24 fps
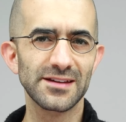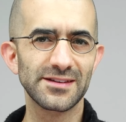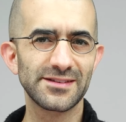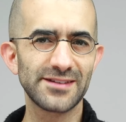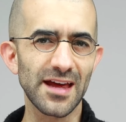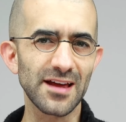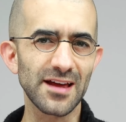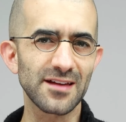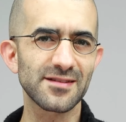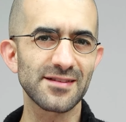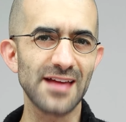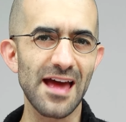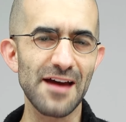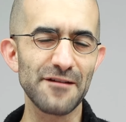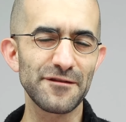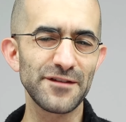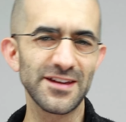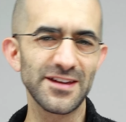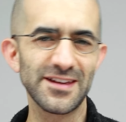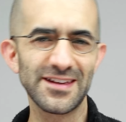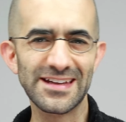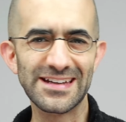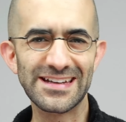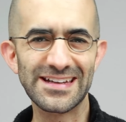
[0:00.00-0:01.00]

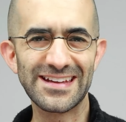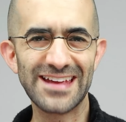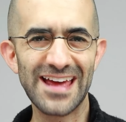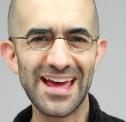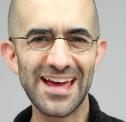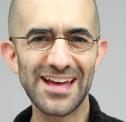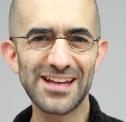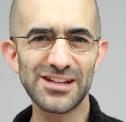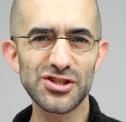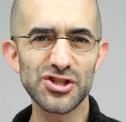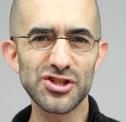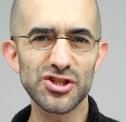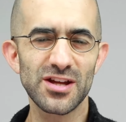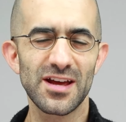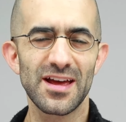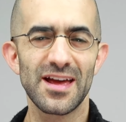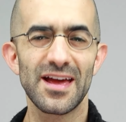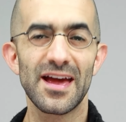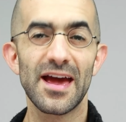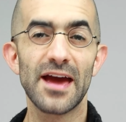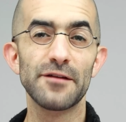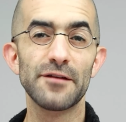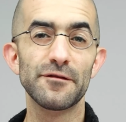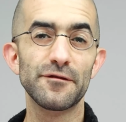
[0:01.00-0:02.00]
Tech-savvy, engaged,
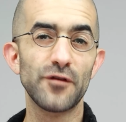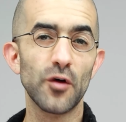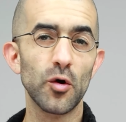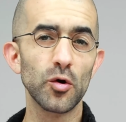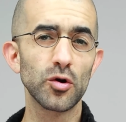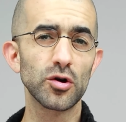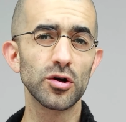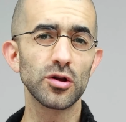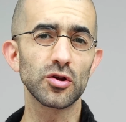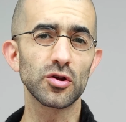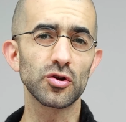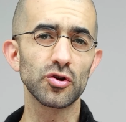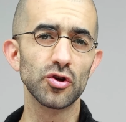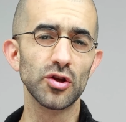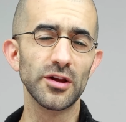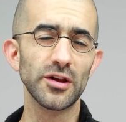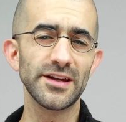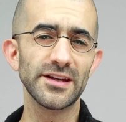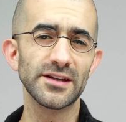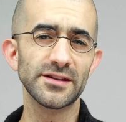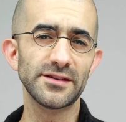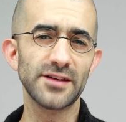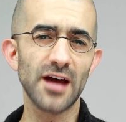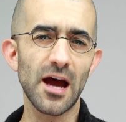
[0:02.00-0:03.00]
and vocal
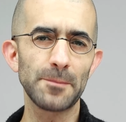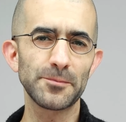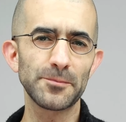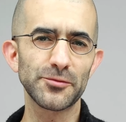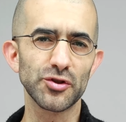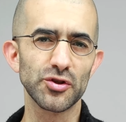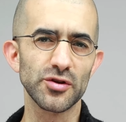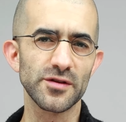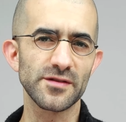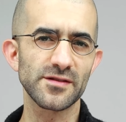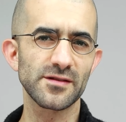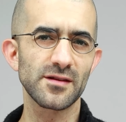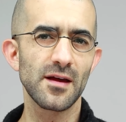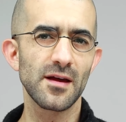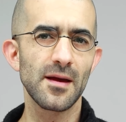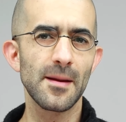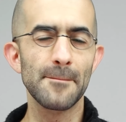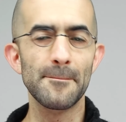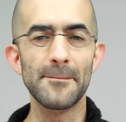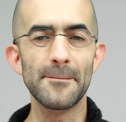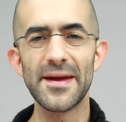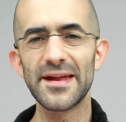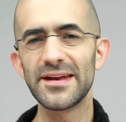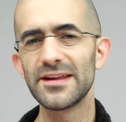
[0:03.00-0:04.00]
early adopters,
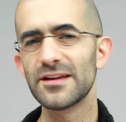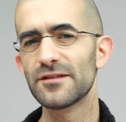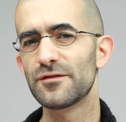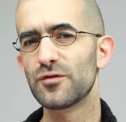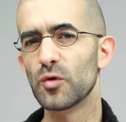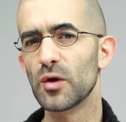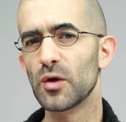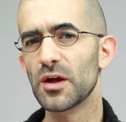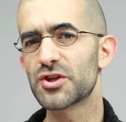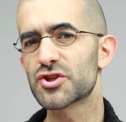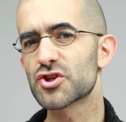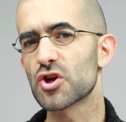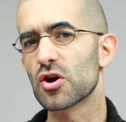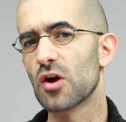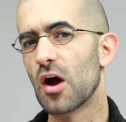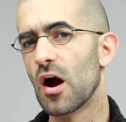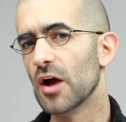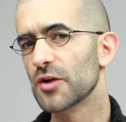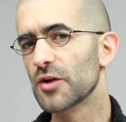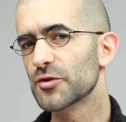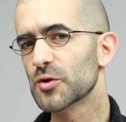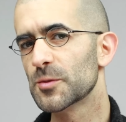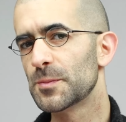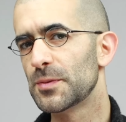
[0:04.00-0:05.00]
many of which are
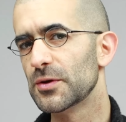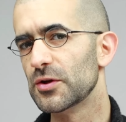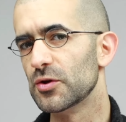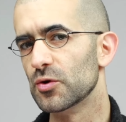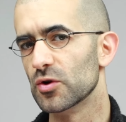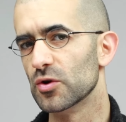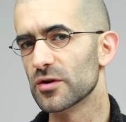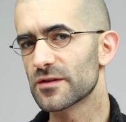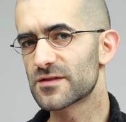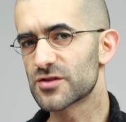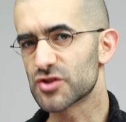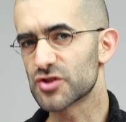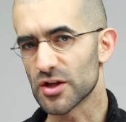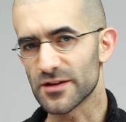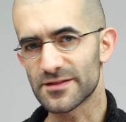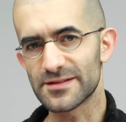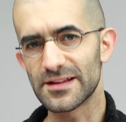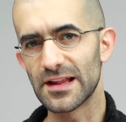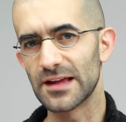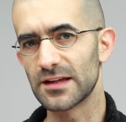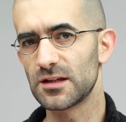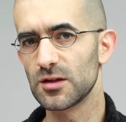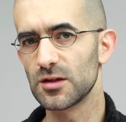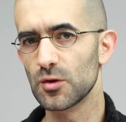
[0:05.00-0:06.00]
entrepreneurs just
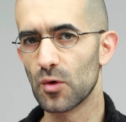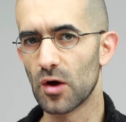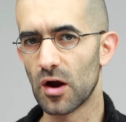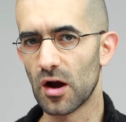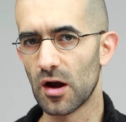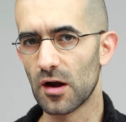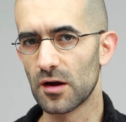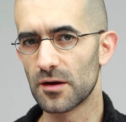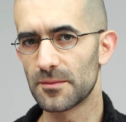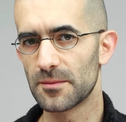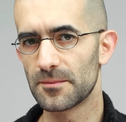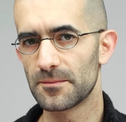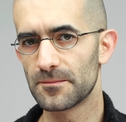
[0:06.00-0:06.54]
like you are.